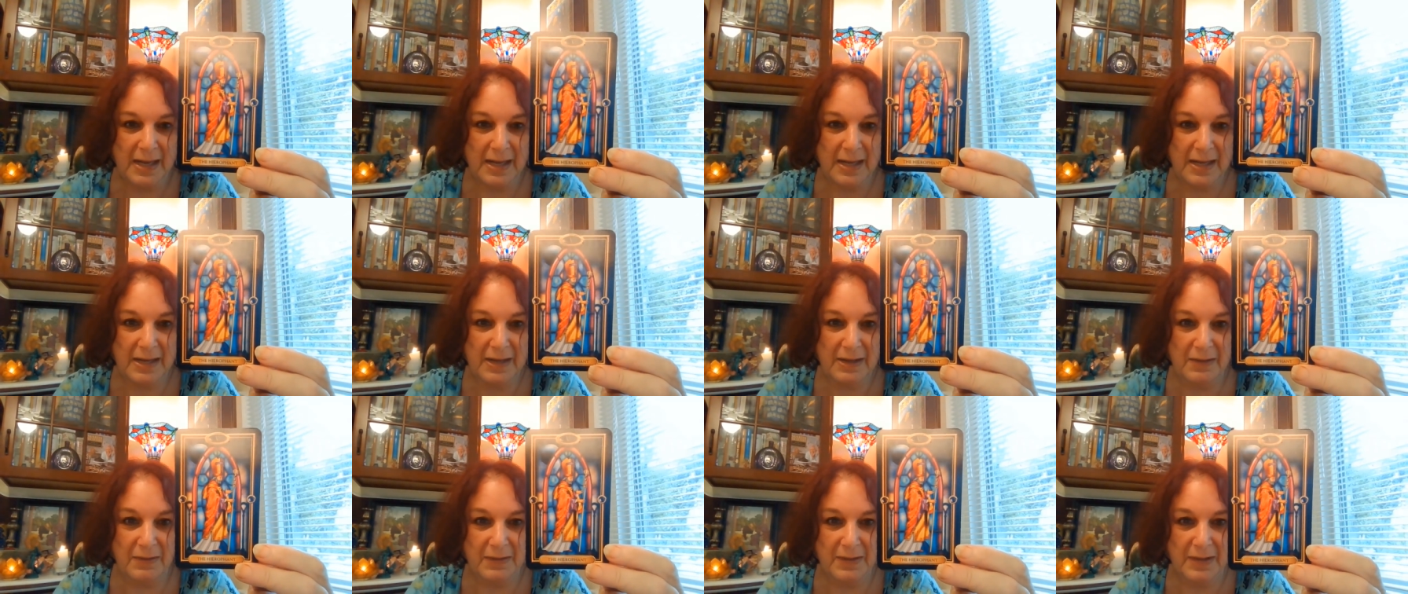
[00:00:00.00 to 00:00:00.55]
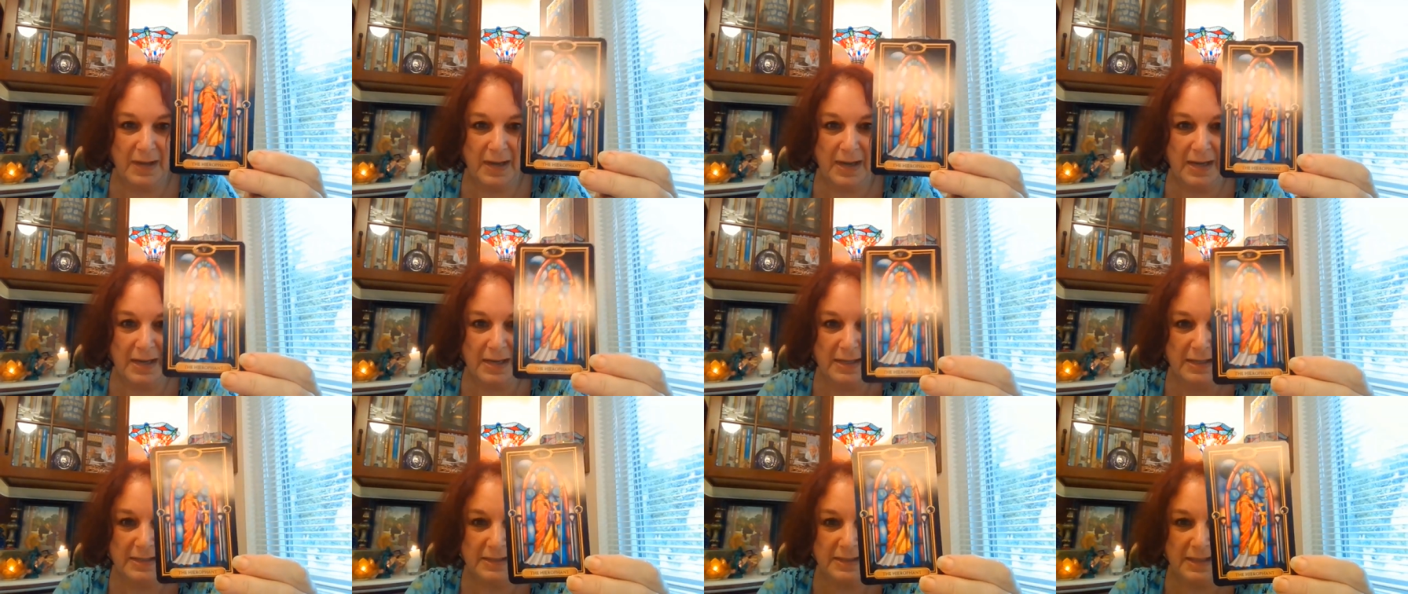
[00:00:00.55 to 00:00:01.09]
you know,
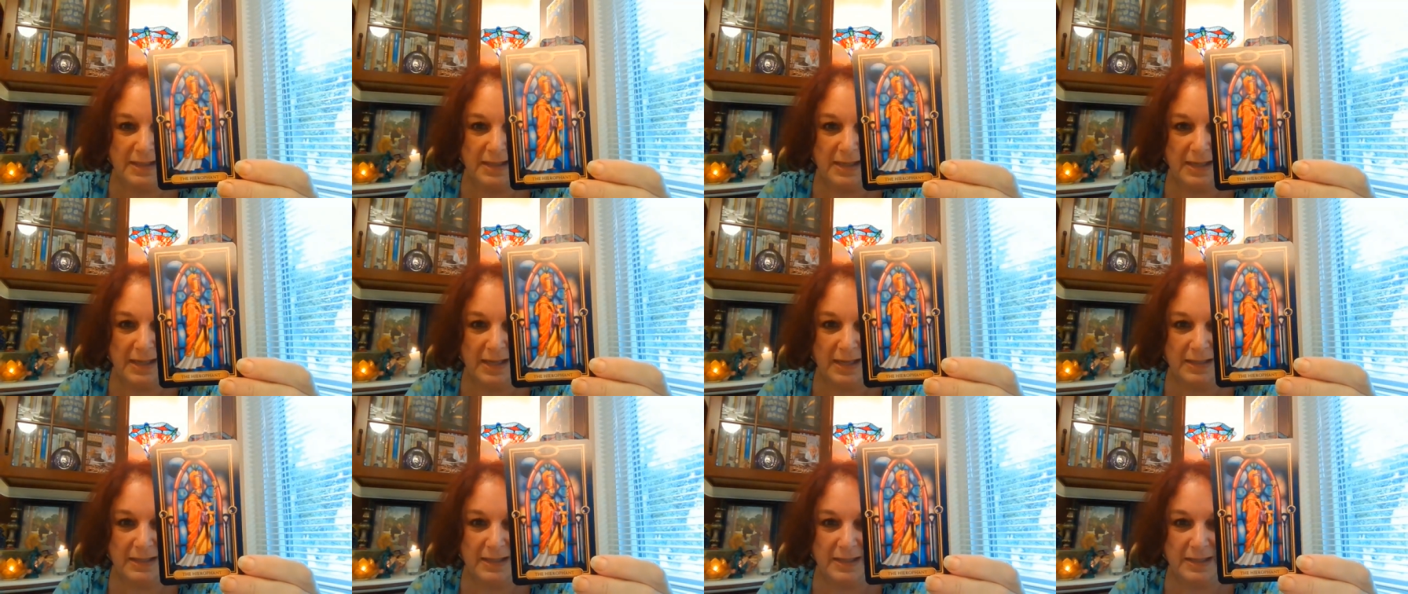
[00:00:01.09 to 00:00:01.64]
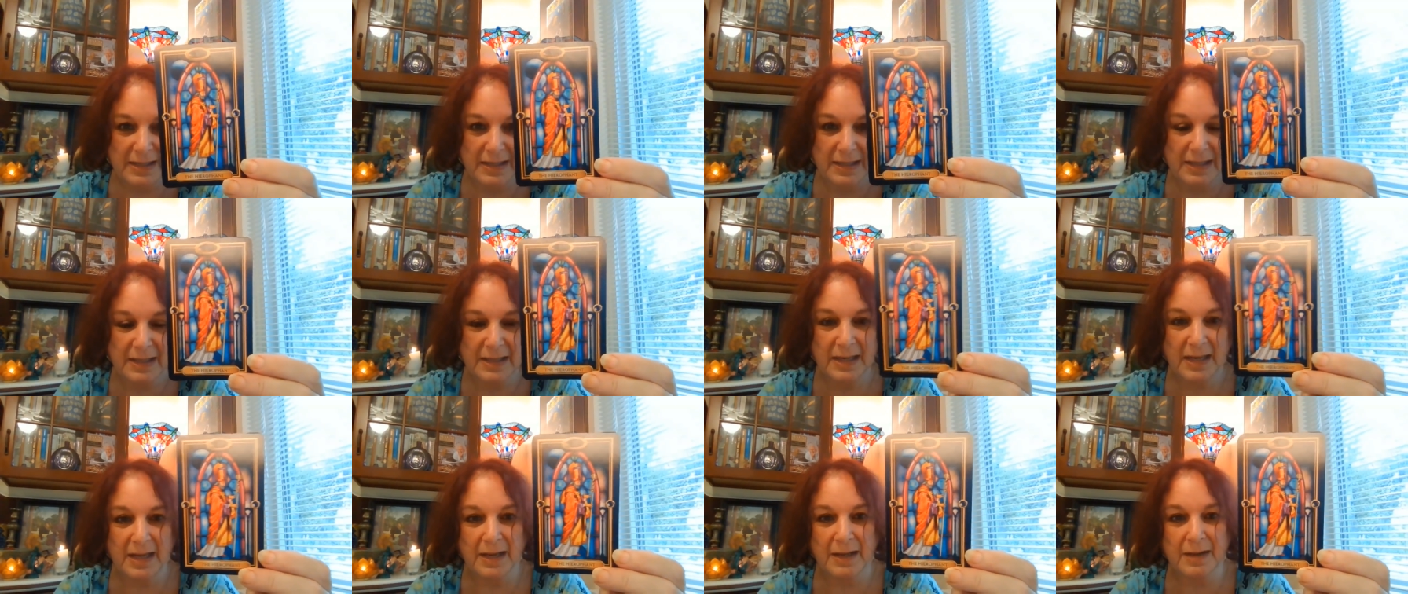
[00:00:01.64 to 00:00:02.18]
uh, in a
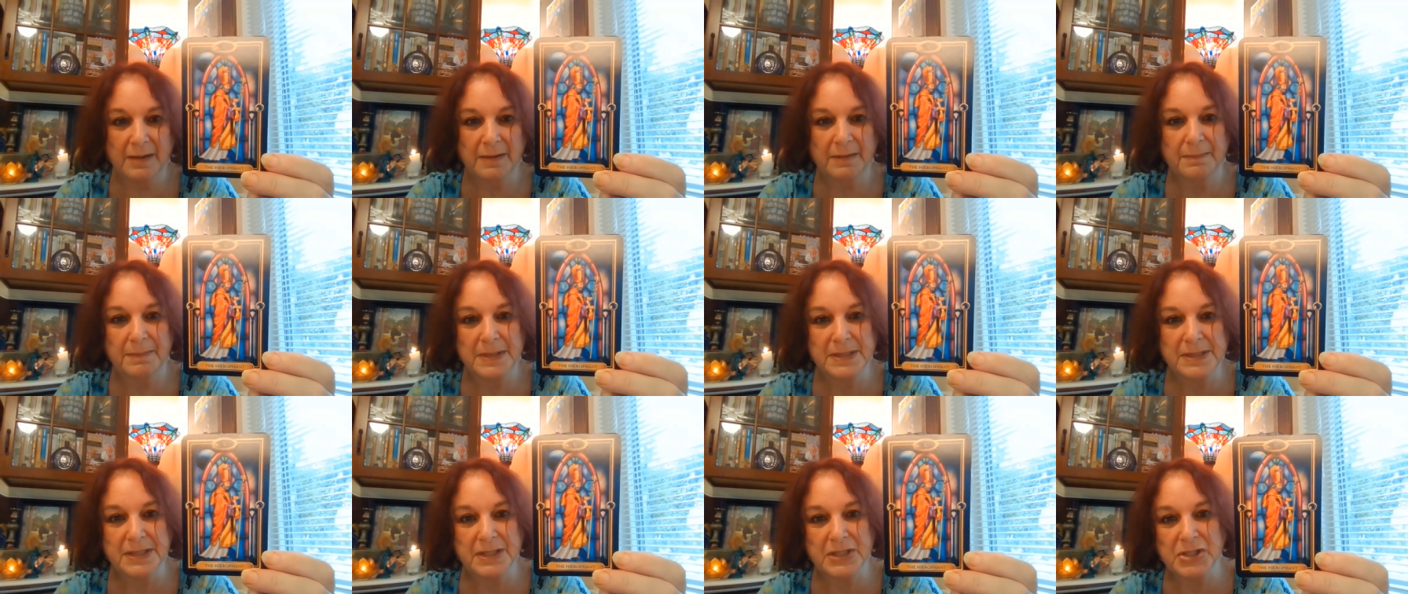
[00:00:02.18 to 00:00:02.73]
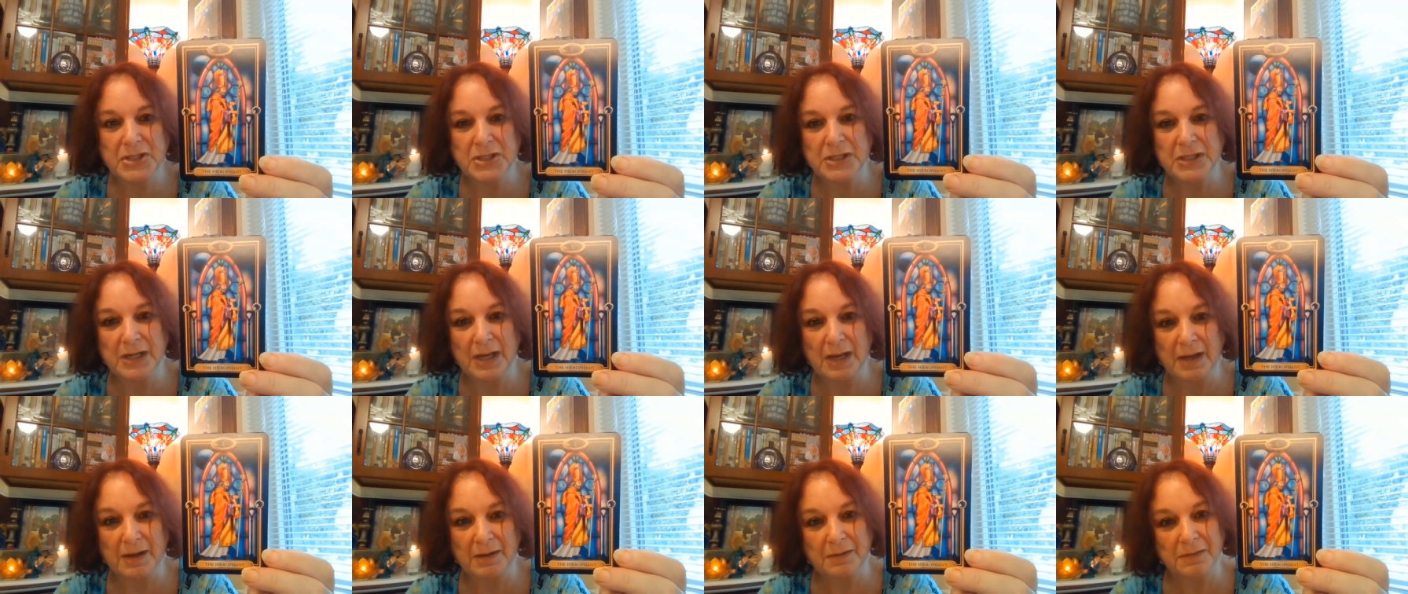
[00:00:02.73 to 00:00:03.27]
uh,
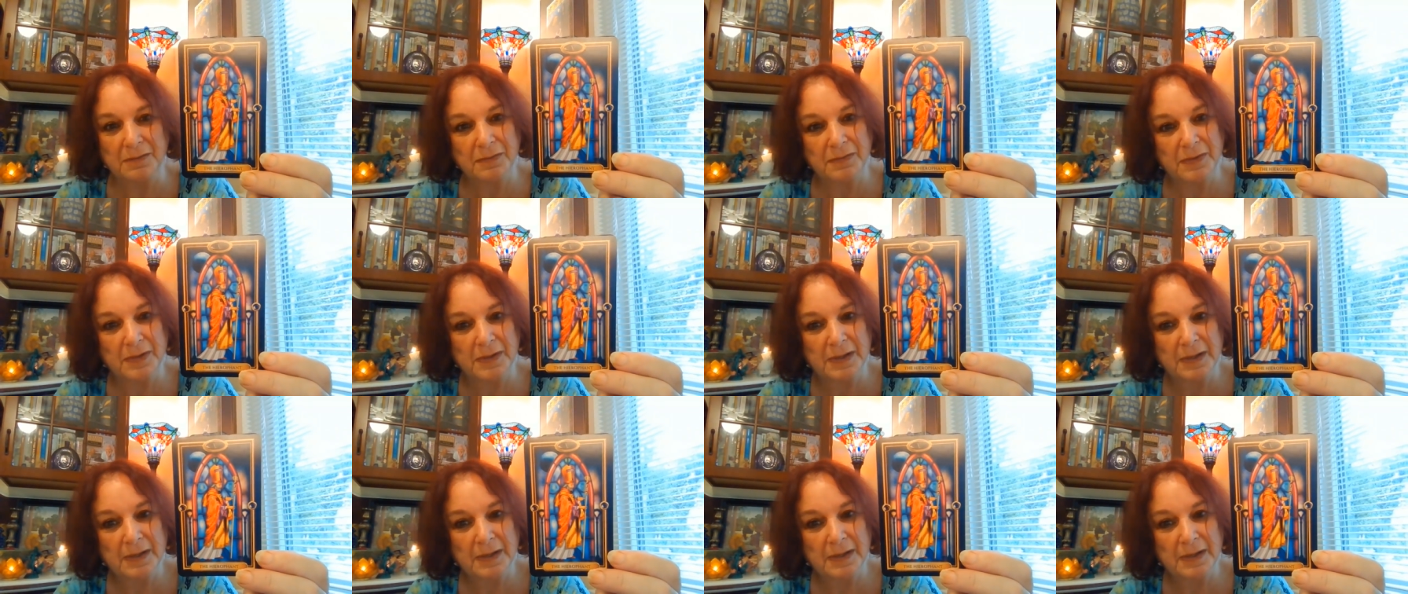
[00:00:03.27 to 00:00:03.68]
position of